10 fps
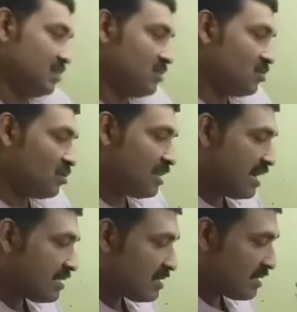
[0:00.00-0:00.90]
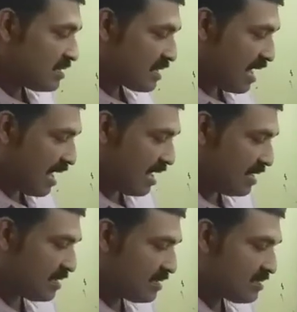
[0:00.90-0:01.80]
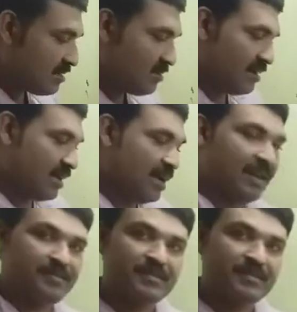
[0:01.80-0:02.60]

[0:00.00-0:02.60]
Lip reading: So, the answer is A. That is equal to n.